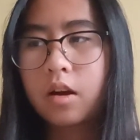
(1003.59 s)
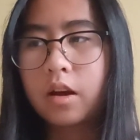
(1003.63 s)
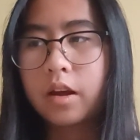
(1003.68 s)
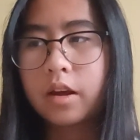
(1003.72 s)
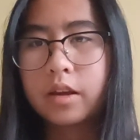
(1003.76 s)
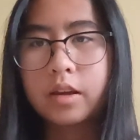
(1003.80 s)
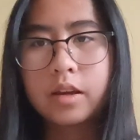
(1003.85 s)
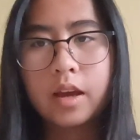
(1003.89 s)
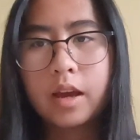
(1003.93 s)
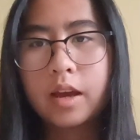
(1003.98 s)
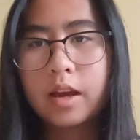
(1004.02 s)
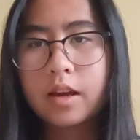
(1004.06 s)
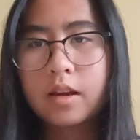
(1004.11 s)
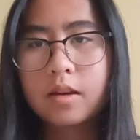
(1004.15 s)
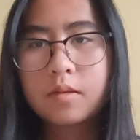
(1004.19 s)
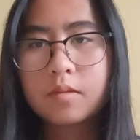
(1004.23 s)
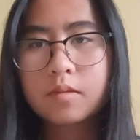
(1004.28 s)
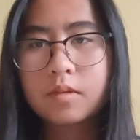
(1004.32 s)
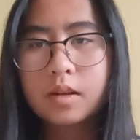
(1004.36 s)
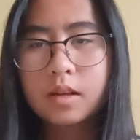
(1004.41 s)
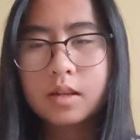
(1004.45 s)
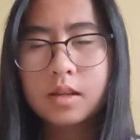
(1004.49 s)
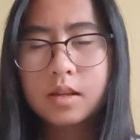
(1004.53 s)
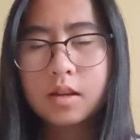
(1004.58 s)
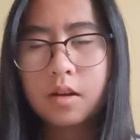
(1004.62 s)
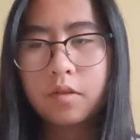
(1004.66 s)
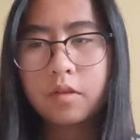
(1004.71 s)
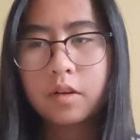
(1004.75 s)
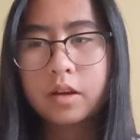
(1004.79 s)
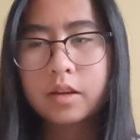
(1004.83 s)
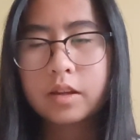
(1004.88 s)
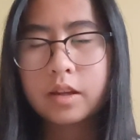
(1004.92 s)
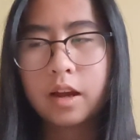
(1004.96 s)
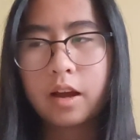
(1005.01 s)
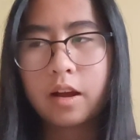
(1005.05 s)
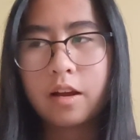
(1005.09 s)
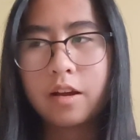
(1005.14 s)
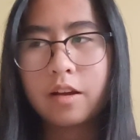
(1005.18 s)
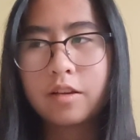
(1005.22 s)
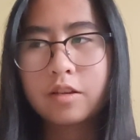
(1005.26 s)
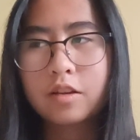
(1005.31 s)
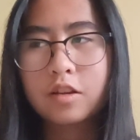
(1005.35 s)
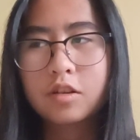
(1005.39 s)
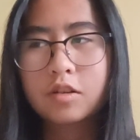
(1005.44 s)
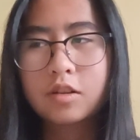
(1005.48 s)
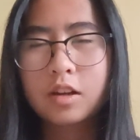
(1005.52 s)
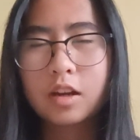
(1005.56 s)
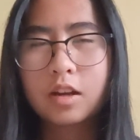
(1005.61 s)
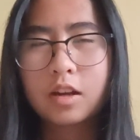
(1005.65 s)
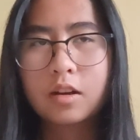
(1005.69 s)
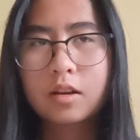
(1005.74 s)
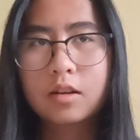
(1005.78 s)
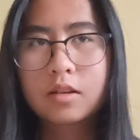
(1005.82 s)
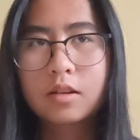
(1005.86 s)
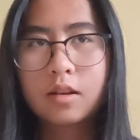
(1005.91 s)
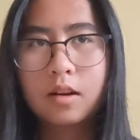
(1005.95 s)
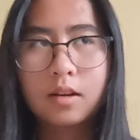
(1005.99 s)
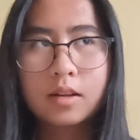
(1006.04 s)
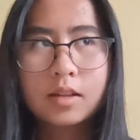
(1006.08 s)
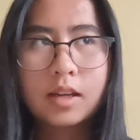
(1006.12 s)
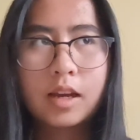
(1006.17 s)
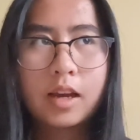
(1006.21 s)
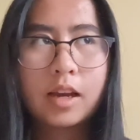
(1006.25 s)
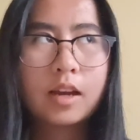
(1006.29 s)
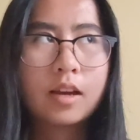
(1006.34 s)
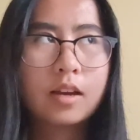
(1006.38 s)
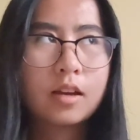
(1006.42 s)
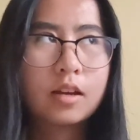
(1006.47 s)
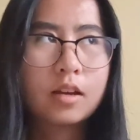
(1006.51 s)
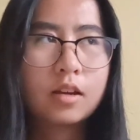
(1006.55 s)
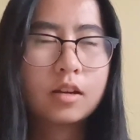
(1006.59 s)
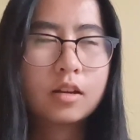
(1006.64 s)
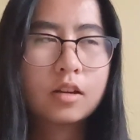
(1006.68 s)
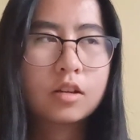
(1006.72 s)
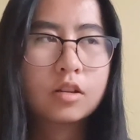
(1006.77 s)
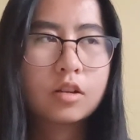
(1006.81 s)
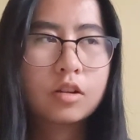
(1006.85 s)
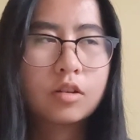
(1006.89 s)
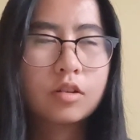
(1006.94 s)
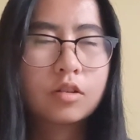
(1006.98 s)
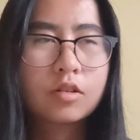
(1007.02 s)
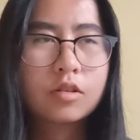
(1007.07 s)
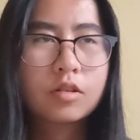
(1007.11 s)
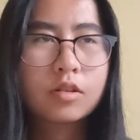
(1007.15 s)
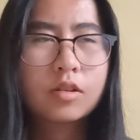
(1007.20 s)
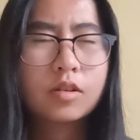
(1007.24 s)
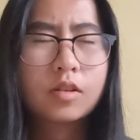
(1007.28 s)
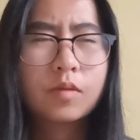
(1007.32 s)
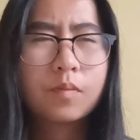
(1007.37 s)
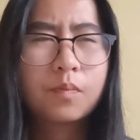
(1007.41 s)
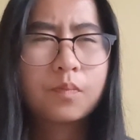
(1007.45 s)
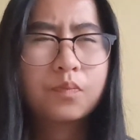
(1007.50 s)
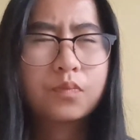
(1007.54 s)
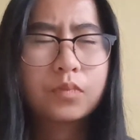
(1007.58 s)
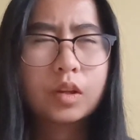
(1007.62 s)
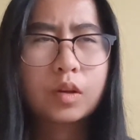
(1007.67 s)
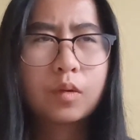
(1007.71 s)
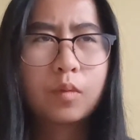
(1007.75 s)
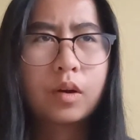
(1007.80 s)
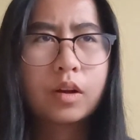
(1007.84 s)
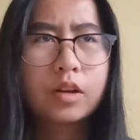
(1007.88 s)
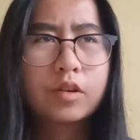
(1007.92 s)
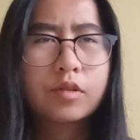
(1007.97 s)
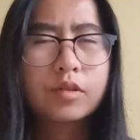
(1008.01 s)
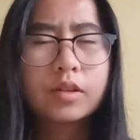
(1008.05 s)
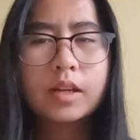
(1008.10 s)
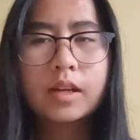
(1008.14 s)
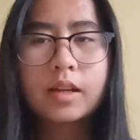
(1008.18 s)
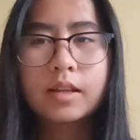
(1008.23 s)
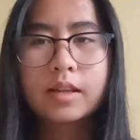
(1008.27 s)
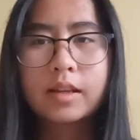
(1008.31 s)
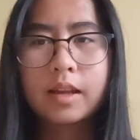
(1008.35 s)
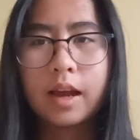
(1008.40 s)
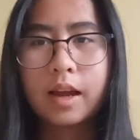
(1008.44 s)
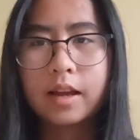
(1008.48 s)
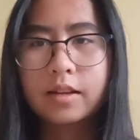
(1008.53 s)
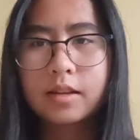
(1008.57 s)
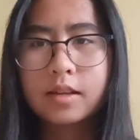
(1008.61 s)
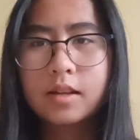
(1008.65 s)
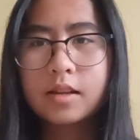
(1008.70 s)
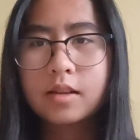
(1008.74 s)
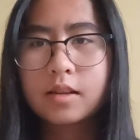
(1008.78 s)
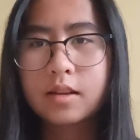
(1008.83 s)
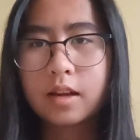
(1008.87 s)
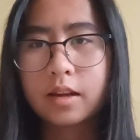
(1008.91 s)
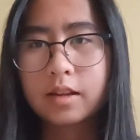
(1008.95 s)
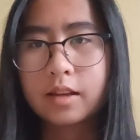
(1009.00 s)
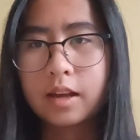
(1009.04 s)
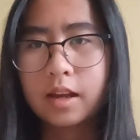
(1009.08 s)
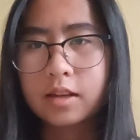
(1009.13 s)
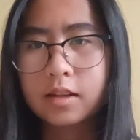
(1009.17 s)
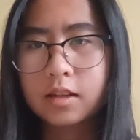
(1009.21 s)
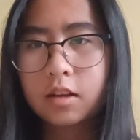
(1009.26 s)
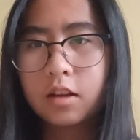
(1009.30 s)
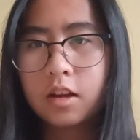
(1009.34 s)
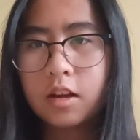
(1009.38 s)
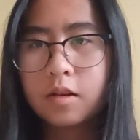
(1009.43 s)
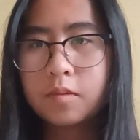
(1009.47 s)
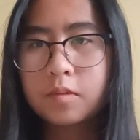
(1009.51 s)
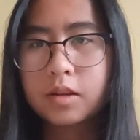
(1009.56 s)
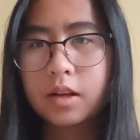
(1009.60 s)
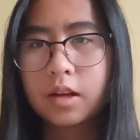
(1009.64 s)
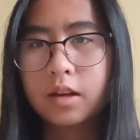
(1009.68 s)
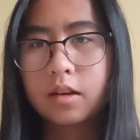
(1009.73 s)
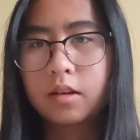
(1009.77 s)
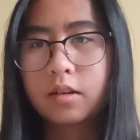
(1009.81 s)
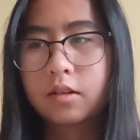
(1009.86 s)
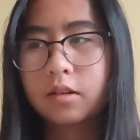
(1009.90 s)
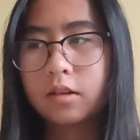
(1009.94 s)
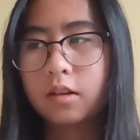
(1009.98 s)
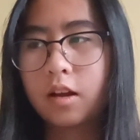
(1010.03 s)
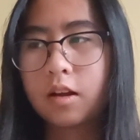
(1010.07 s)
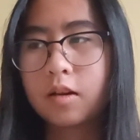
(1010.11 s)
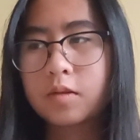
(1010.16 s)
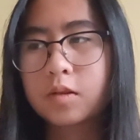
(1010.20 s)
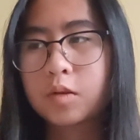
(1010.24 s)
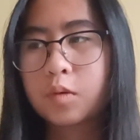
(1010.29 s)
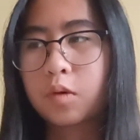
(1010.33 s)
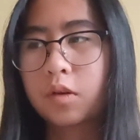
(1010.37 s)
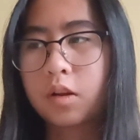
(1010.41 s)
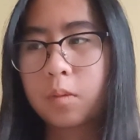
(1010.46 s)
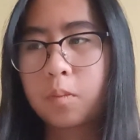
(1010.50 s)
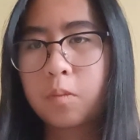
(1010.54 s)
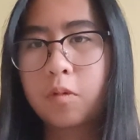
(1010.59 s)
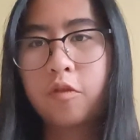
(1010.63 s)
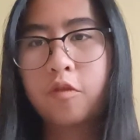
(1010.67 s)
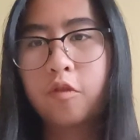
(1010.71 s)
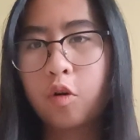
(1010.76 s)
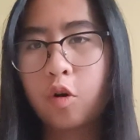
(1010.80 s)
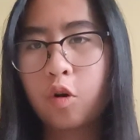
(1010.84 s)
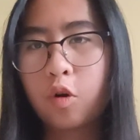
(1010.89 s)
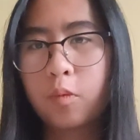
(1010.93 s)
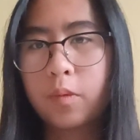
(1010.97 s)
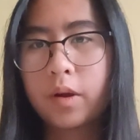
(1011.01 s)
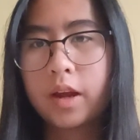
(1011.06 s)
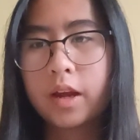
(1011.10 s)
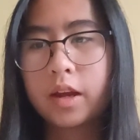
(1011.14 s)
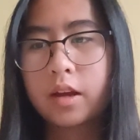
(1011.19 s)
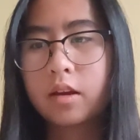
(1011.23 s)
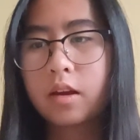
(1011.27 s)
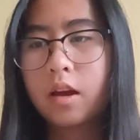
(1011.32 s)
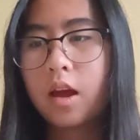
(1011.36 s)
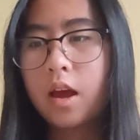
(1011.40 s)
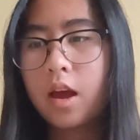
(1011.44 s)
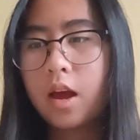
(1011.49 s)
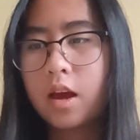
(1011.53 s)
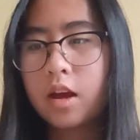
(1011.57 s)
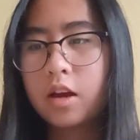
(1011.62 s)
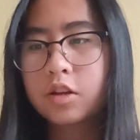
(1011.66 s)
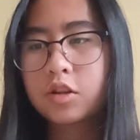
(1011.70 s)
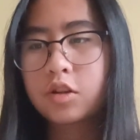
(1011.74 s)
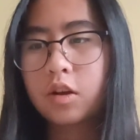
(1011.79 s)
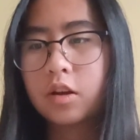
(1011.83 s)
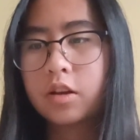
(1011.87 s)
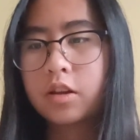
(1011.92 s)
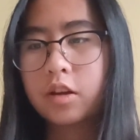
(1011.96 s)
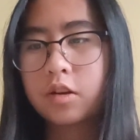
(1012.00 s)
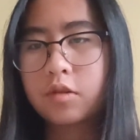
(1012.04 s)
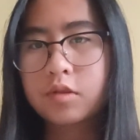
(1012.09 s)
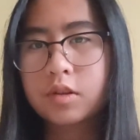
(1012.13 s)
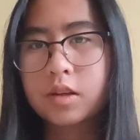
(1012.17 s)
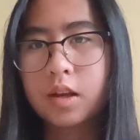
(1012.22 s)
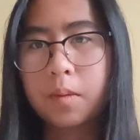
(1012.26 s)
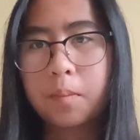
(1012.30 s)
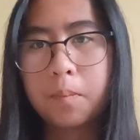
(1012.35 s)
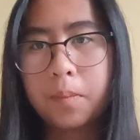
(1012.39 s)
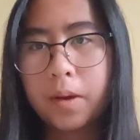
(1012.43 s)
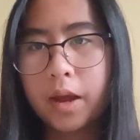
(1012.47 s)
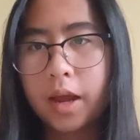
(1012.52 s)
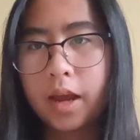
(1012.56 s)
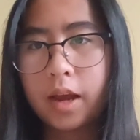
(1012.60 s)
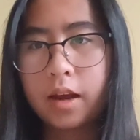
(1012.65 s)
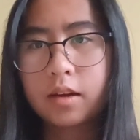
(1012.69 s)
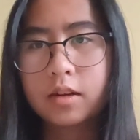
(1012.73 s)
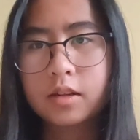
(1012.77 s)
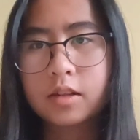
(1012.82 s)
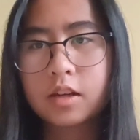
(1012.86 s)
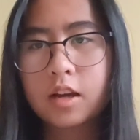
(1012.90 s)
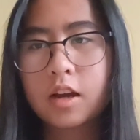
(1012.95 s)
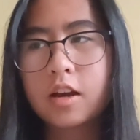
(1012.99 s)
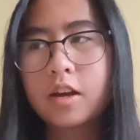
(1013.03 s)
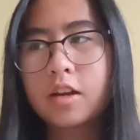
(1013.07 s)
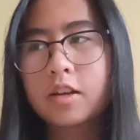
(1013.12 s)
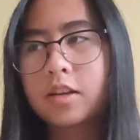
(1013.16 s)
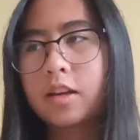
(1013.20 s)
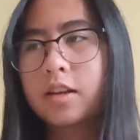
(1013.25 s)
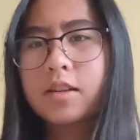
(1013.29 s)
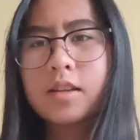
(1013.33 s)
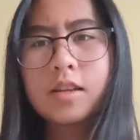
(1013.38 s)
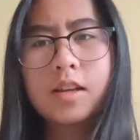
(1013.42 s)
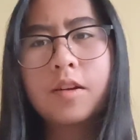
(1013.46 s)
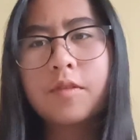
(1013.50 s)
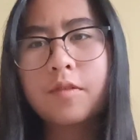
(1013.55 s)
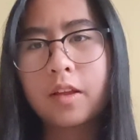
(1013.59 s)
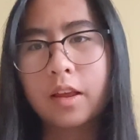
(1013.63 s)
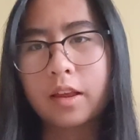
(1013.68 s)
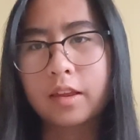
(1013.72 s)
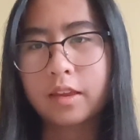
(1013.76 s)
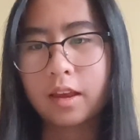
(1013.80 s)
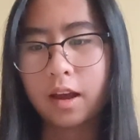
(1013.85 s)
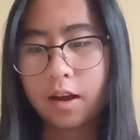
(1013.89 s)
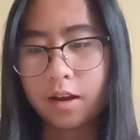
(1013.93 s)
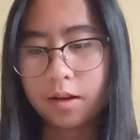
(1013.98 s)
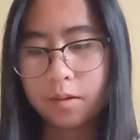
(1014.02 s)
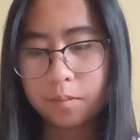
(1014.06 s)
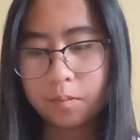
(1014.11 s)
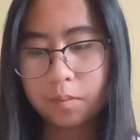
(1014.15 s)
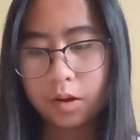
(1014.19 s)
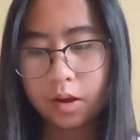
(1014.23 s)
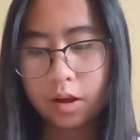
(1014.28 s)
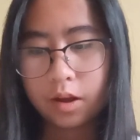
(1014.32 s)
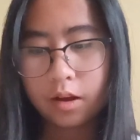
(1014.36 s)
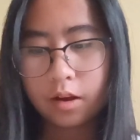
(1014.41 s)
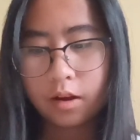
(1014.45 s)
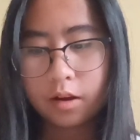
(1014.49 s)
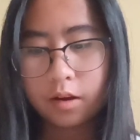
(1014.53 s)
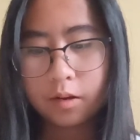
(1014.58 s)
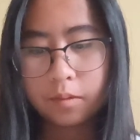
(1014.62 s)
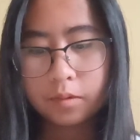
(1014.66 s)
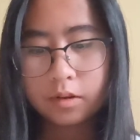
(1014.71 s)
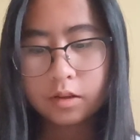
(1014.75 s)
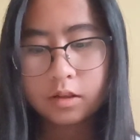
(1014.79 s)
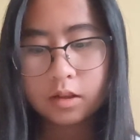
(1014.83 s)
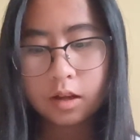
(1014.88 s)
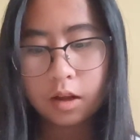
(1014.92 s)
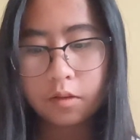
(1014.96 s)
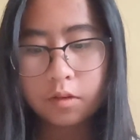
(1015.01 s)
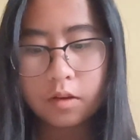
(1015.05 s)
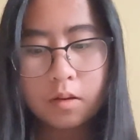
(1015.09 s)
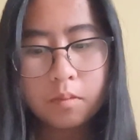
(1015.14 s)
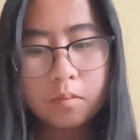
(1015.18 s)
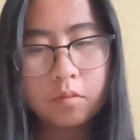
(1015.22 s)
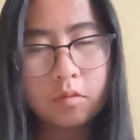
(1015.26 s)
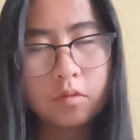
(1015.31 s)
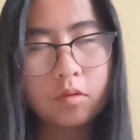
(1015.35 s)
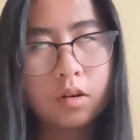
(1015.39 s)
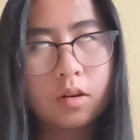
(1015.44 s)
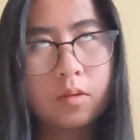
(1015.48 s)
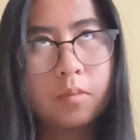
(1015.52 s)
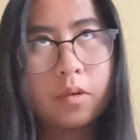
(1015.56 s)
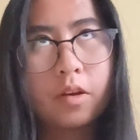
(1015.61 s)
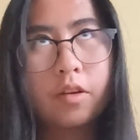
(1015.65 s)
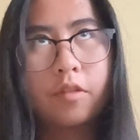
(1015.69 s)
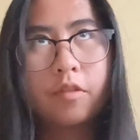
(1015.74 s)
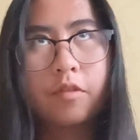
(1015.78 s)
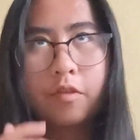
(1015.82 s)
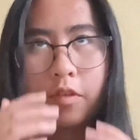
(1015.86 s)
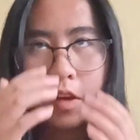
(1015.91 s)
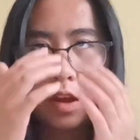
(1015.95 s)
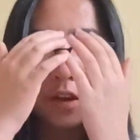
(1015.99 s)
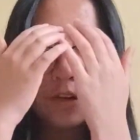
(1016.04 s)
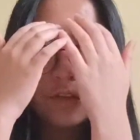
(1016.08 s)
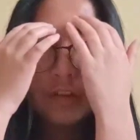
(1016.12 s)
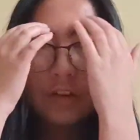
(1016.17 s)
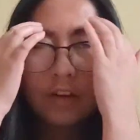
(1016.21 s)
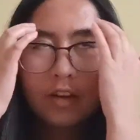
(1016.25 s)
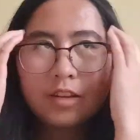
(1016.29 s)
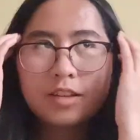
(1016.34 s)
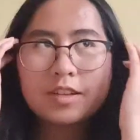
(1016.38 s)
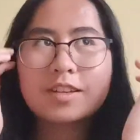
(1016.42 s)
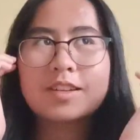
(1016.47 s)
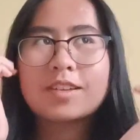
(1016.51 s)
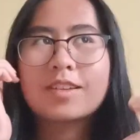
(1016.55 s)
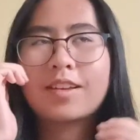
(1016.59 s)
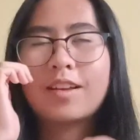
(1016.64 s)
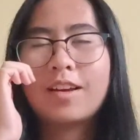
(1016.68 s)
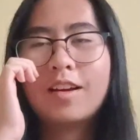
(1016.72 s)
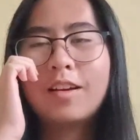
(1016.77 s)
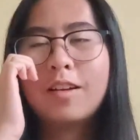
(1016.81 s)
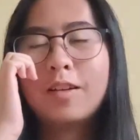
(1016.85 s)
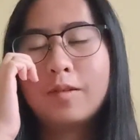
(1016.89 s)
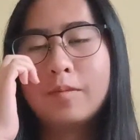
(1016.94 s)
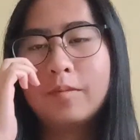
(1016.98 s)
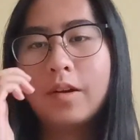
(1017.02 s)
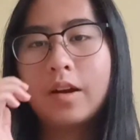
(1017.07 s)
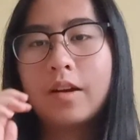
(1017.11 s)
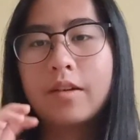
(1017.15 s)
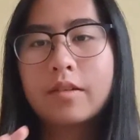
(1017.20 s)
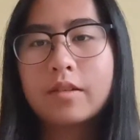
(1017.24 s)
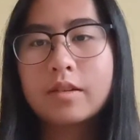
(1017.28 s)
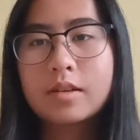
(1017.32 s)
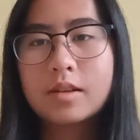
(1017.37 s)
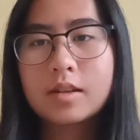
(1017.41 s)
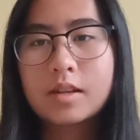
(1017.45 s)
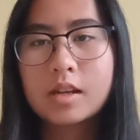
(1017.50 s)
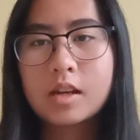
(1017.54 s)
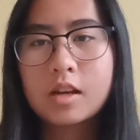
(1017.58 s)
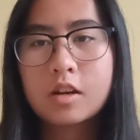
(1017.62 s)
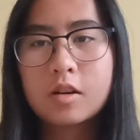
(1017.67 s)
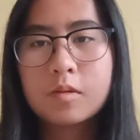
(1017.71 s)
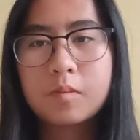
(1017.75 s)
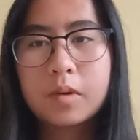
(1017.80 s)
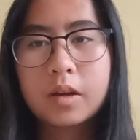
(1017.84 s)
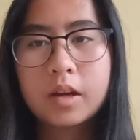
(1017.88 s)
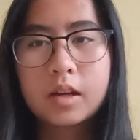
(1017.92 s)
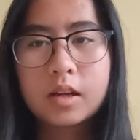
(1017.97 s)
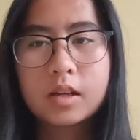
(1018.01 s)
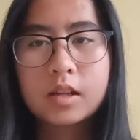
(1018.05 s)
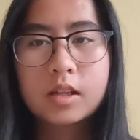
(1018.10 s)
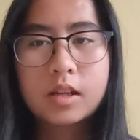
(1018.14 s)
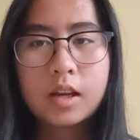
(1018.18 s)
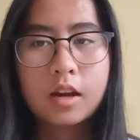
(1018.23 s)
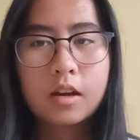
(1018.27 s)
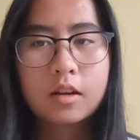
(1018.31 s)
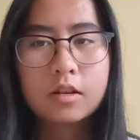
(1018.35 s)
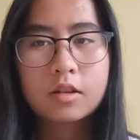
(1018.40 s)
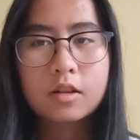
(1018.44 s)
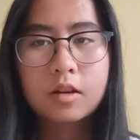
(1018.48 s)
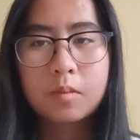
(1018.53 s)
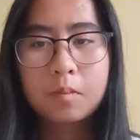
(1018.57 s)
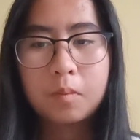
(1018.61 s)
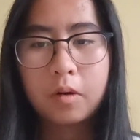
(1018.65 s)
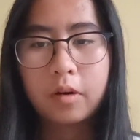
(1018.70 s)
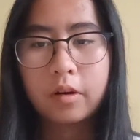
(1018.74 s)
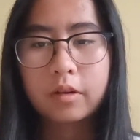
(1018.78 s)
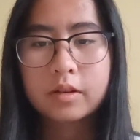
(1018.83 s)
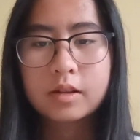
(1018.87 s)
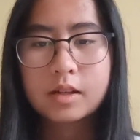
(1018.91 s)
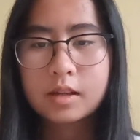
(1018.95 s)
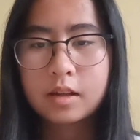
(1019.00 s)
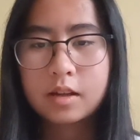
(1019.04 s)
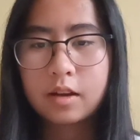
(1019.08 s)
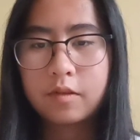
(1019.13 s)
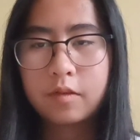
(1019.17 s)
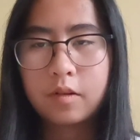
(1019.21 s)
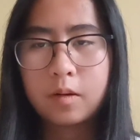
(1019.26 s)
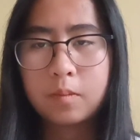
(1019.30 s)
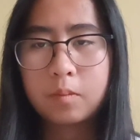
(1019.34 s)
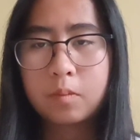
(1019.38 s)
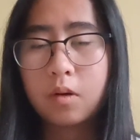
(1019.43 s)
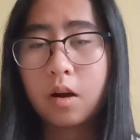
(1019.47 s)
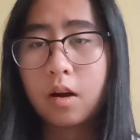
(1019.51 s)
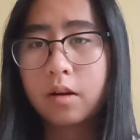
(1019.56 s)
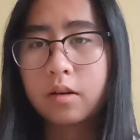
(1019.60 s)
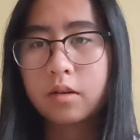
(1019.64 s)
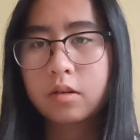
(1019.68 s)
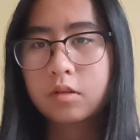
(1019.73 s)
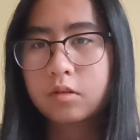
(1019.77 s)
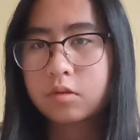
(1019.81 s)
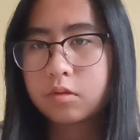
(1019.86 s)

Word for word: and games and stuff like that there's like dunk tank there's what there's like dances like dance clubs like clubs were like performing so and there was like band like stuff like that but um it's definitely one of my favorites um out of this year because i actually bought stuff i bought